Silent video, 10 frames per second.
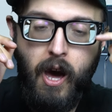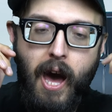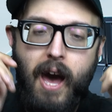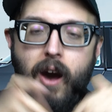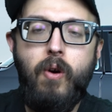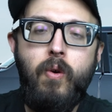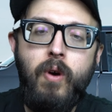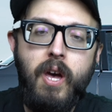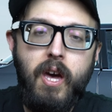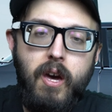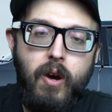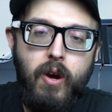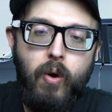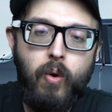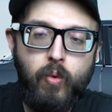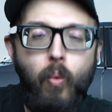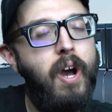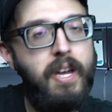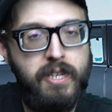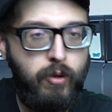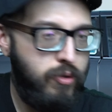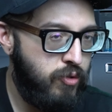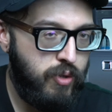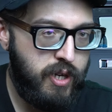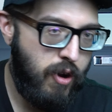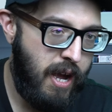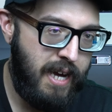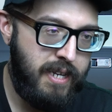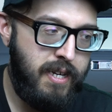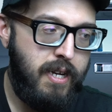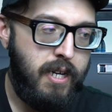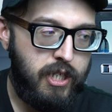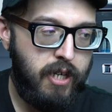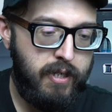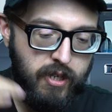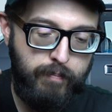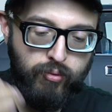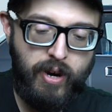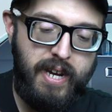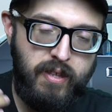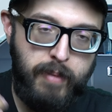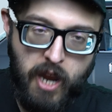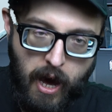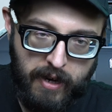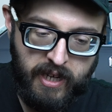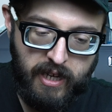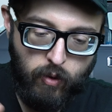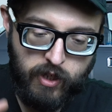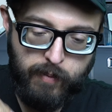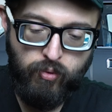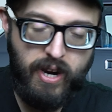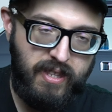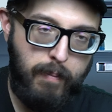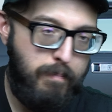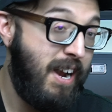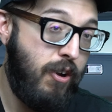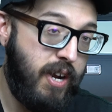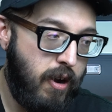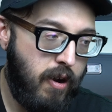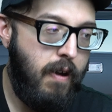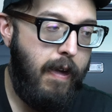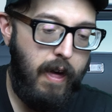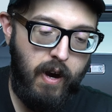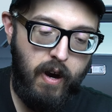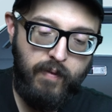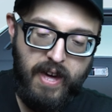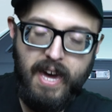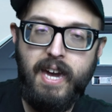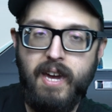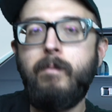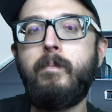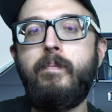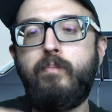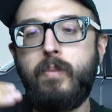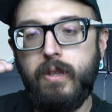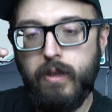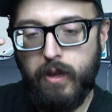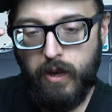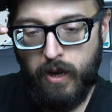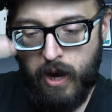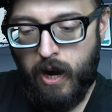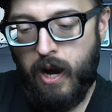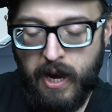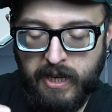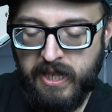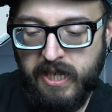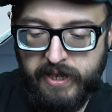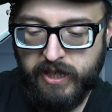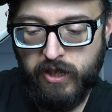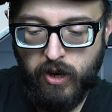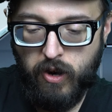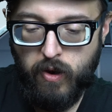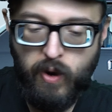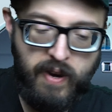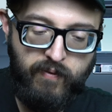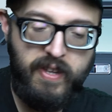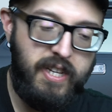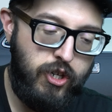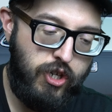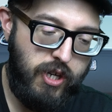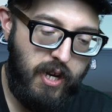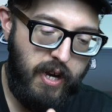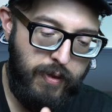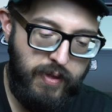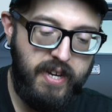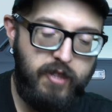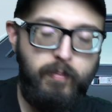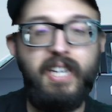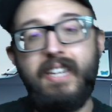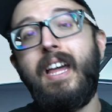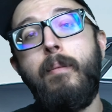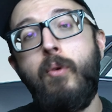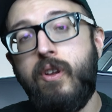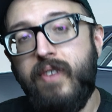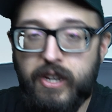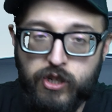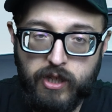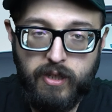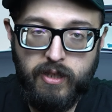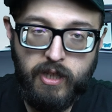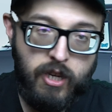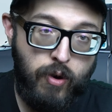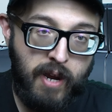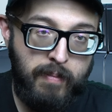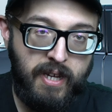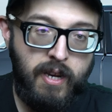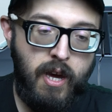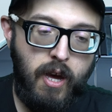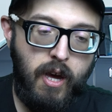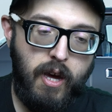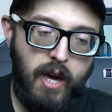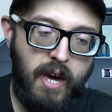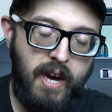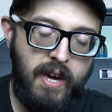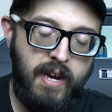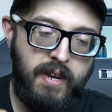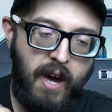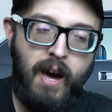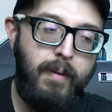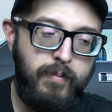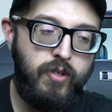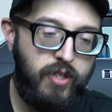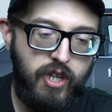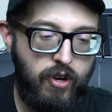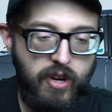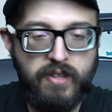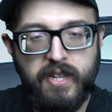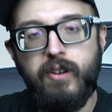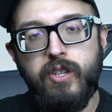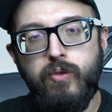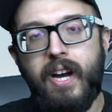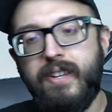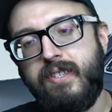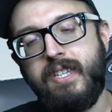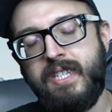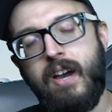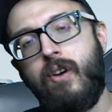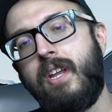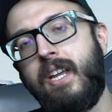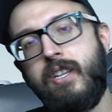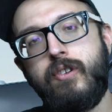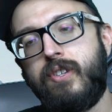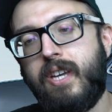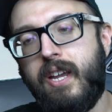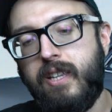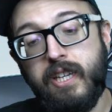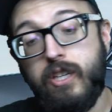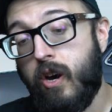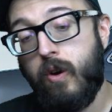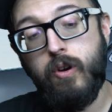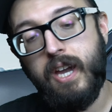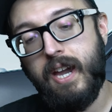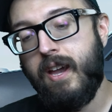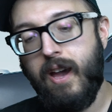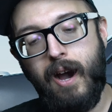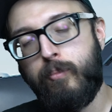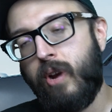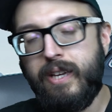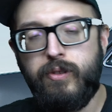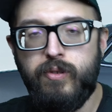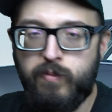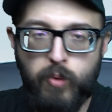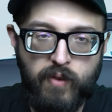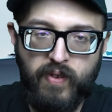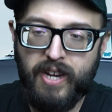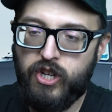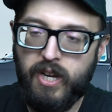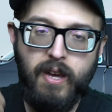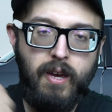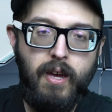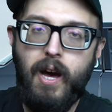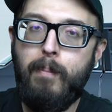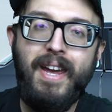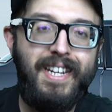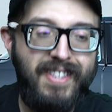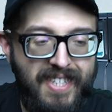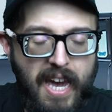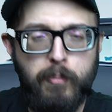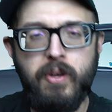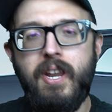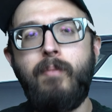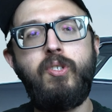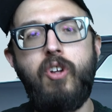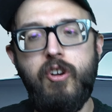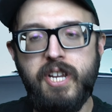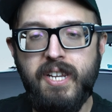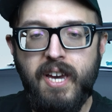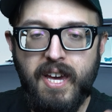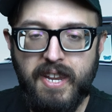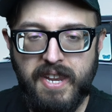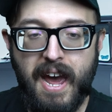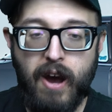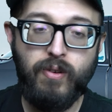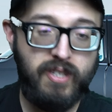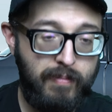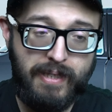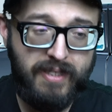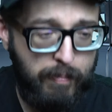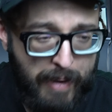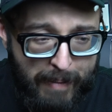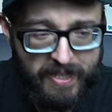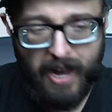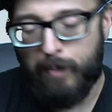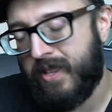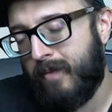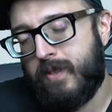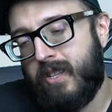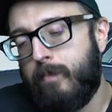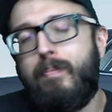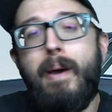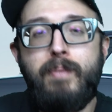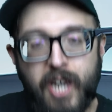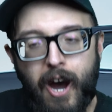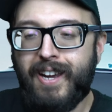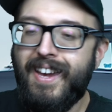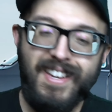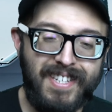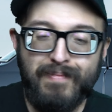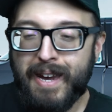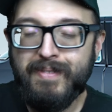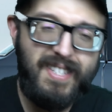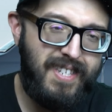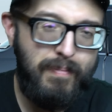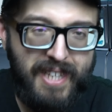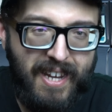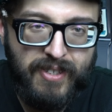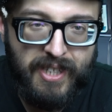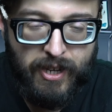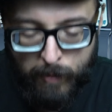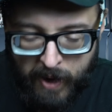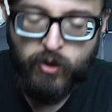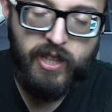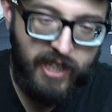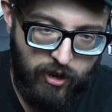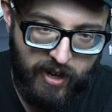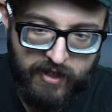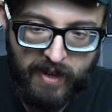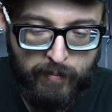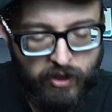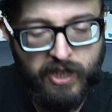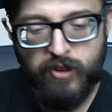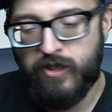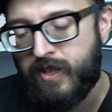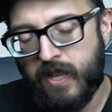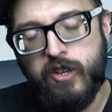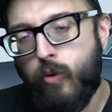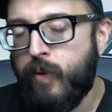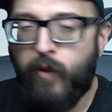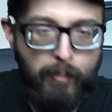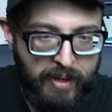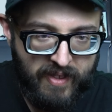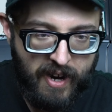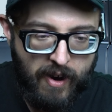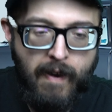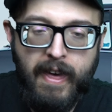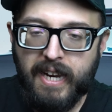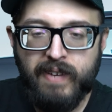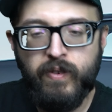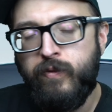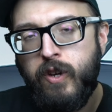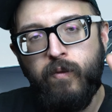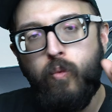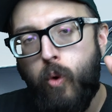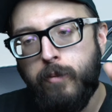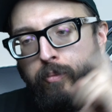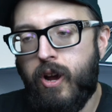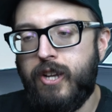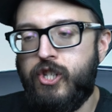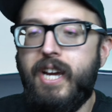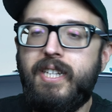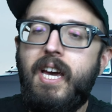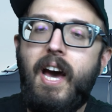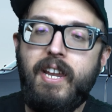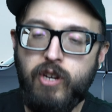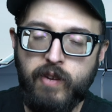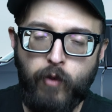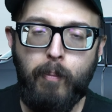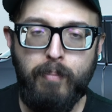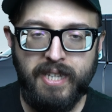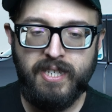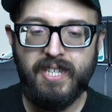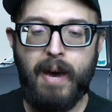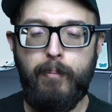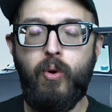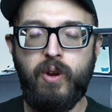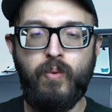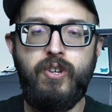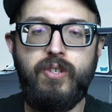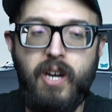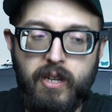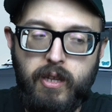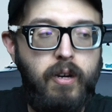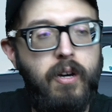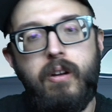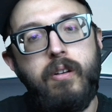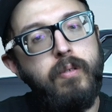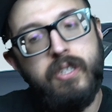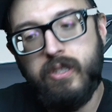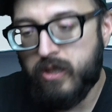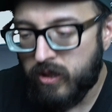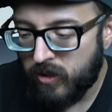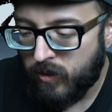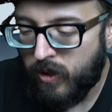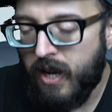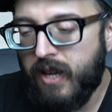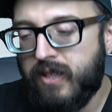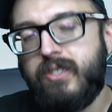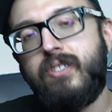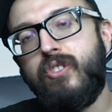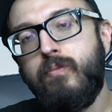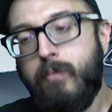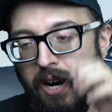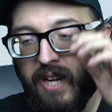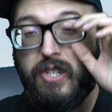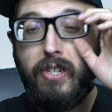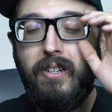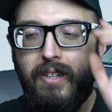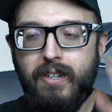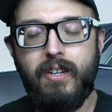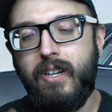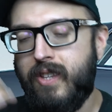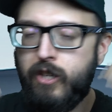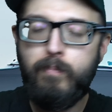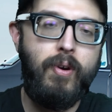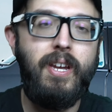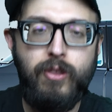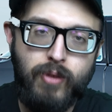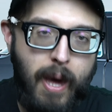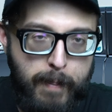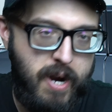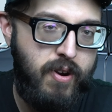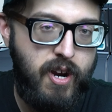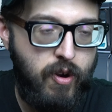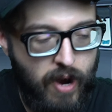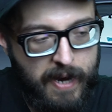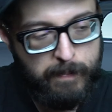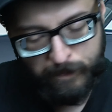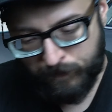How or what goes through your head to break the monotony or to break the barrier of, hey, I need to go and finish this, but get that motivation. You know what I mean? And I'm just curious how you guys sit down and you're just kind of like, yo, okay, I'm breaking through this motivation. I'm making this happen. I'm starting now. Sometimes it's a pep talk, some pep talk. Sometimes it's something else, you know, but I'm really curious. I'm really curious because I know we've all been there. And even if you have one project, I know you've all been to that point where you're just kind of like, oh, I don't know what to do. This is too much. And then you break through that barrier, right?